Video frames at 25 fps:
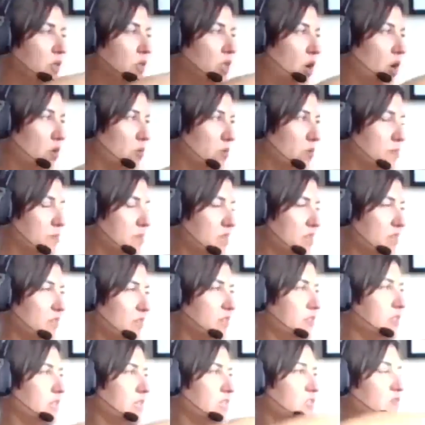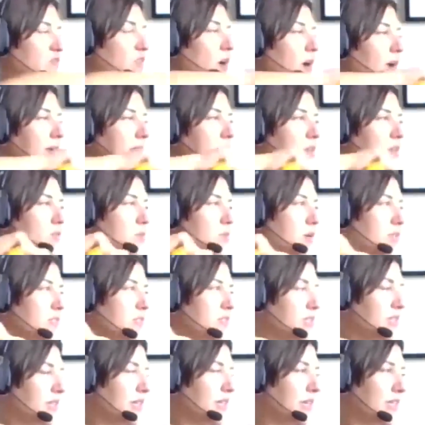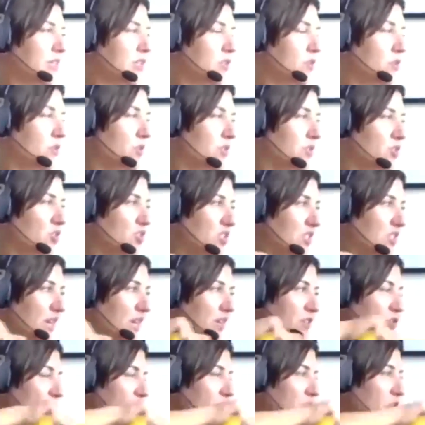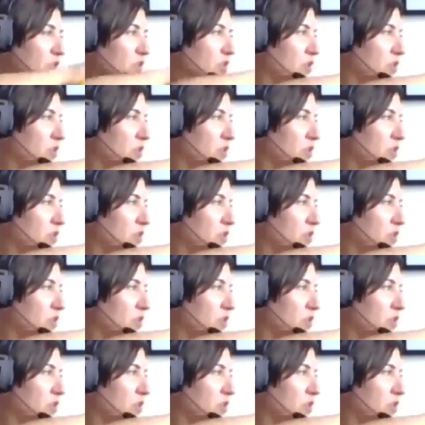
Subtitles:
along with me in this, that's fine. Otherwise, I'd like you to just gaze over